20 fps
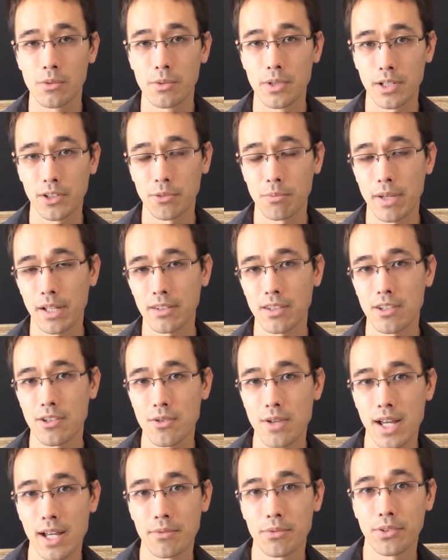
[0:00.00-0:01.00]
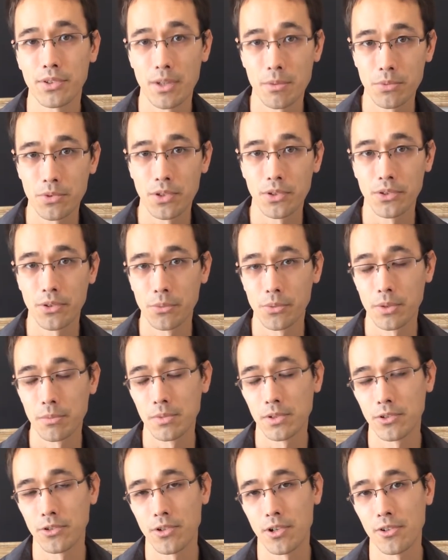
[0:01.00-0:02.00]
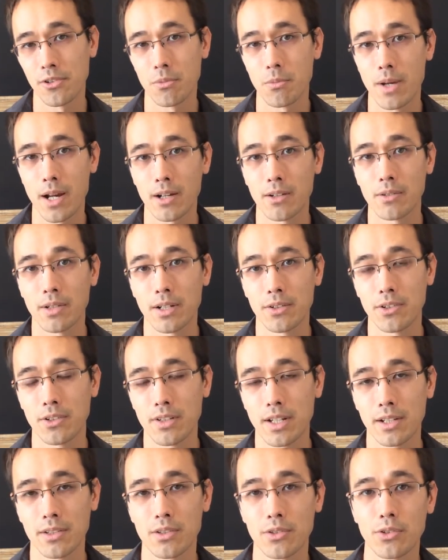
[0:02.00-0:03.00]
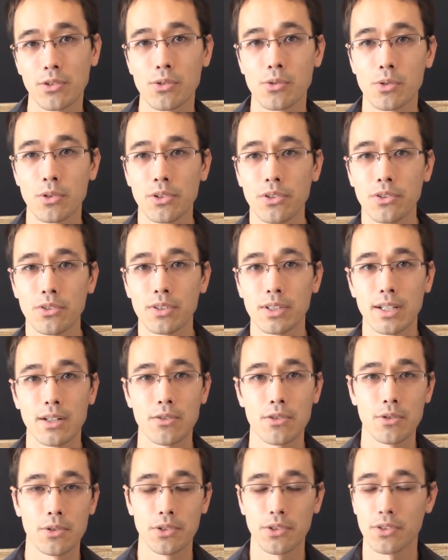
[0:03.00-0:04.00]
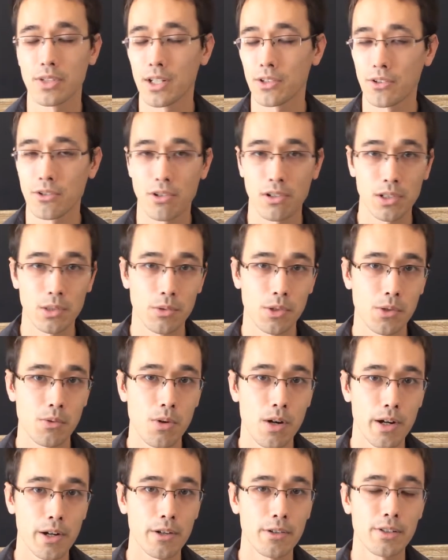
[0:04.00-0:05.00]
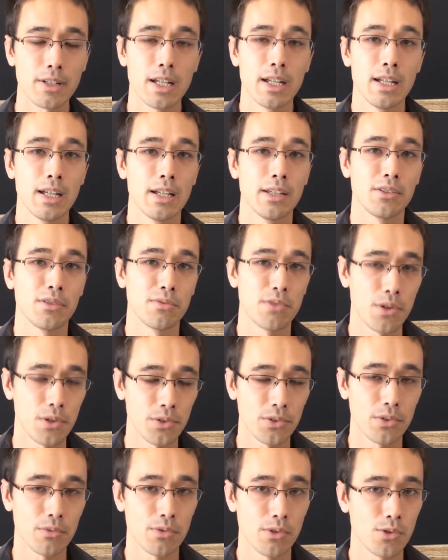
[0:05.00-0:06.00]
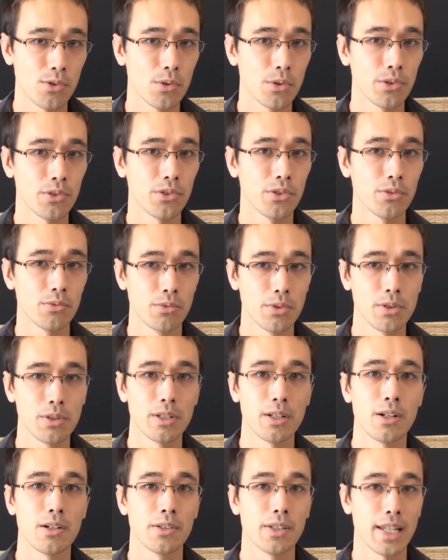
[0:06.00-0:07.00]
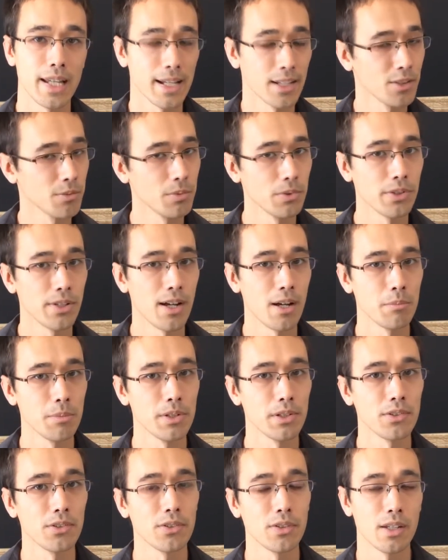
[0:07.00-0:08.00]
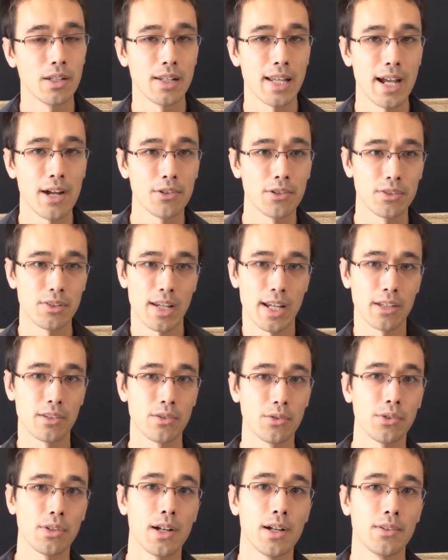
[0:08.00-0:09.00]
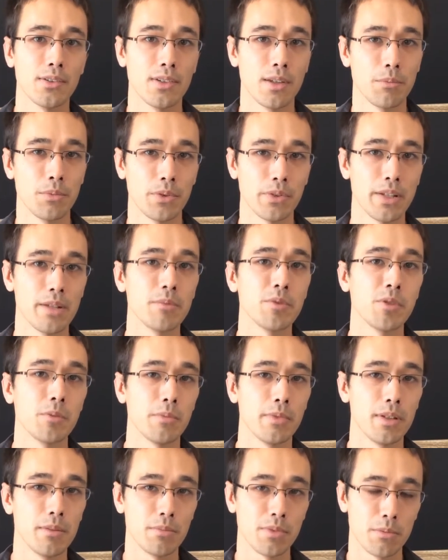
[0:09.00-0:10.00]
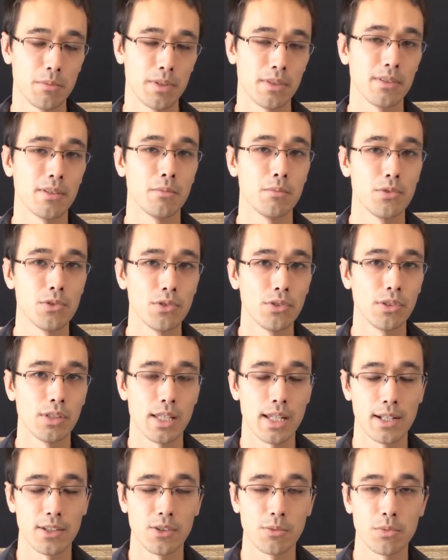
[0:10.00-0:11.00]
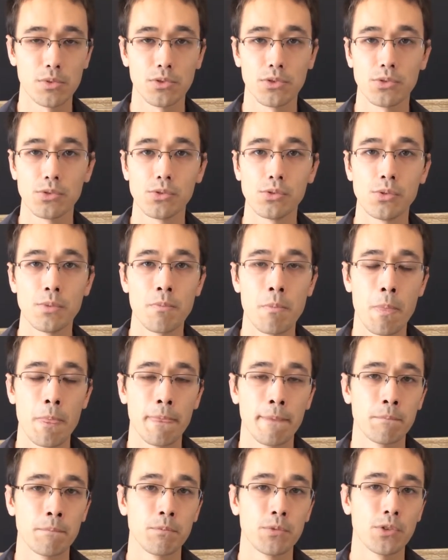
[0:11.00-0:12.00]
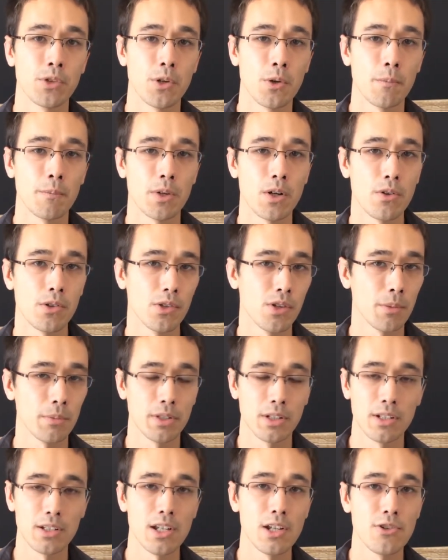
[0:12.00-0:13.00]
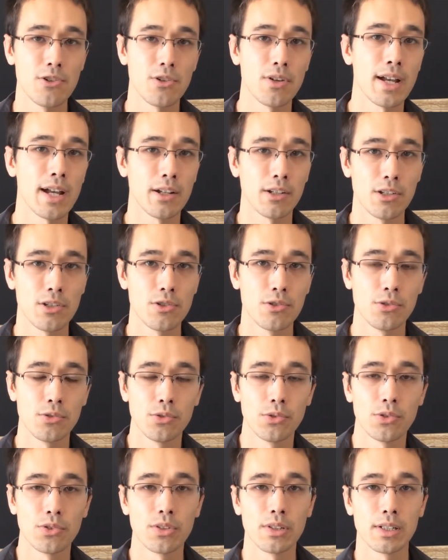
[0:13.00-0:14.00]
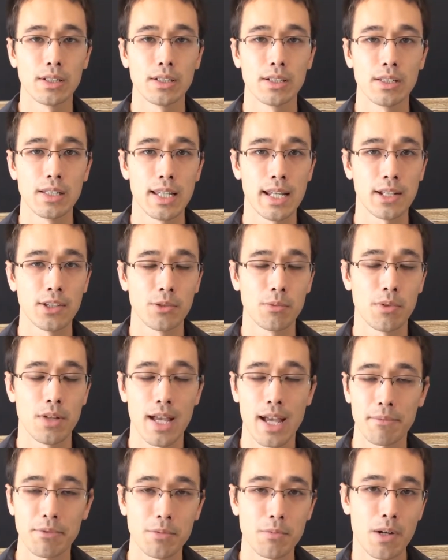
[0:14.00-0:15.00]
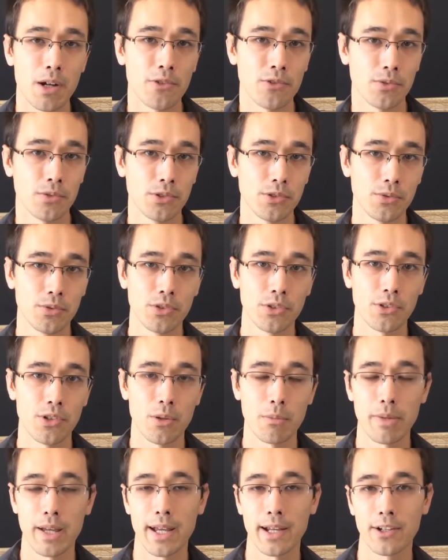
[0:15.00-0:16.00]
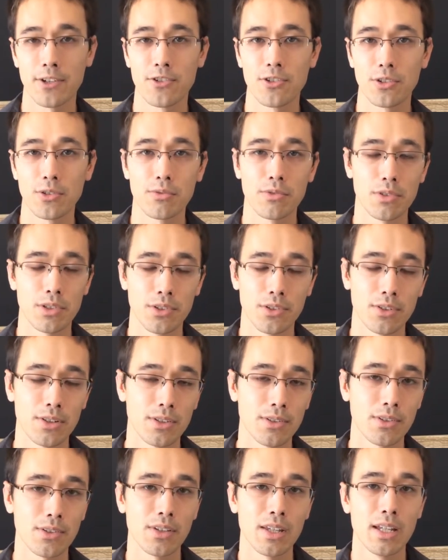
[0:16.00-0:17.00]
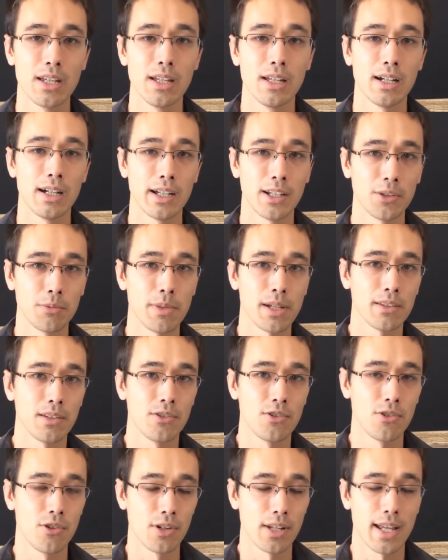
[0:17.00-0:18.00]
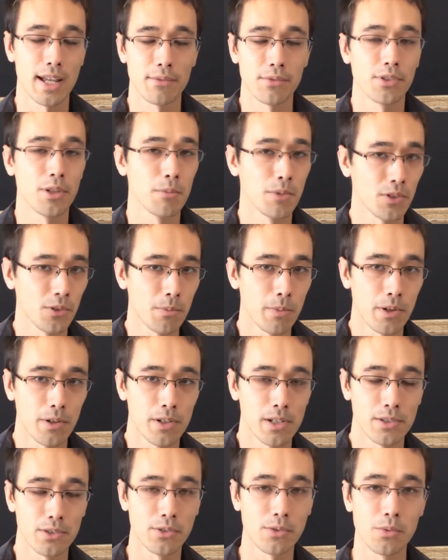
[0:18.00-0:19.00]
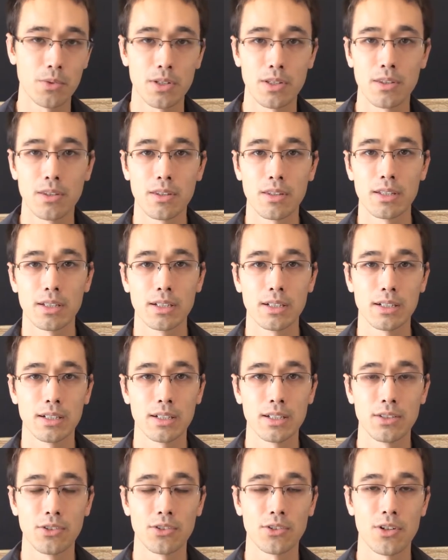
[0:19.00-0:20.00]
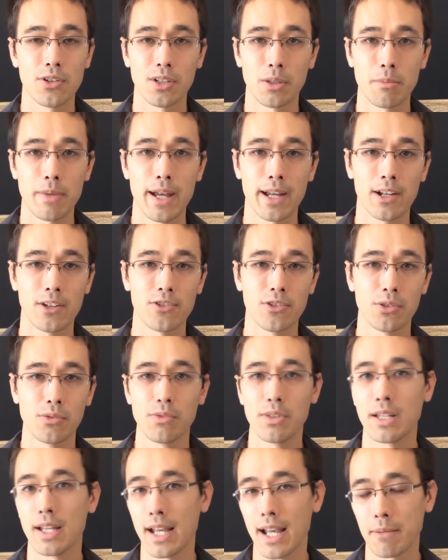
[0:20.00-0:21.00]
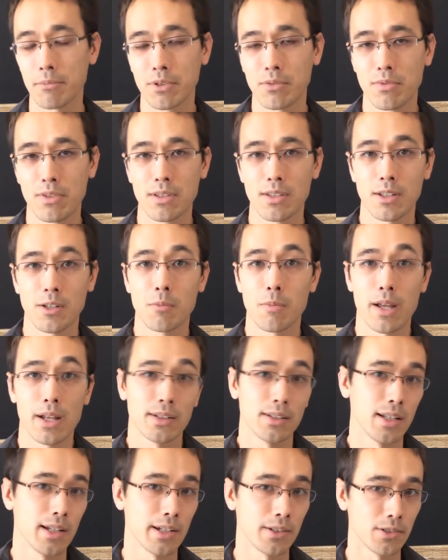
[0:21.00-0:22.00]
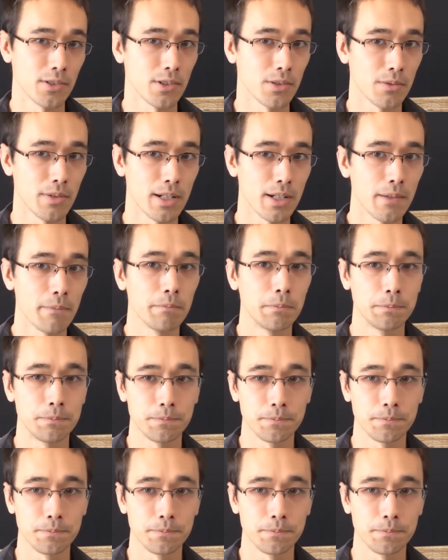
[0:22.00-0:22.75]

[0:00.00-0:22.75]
We expect that you have some systems administration background to take this course, although it's not strictly required. The focus of the course is really on the Ansible topics and how to take those concepts and implement them using the Ansible tool. So although I'm going to teach you how to use the Ansible apt module to install packages, for instance, I expect that you already have some experience with installing packages via apt via the command line already.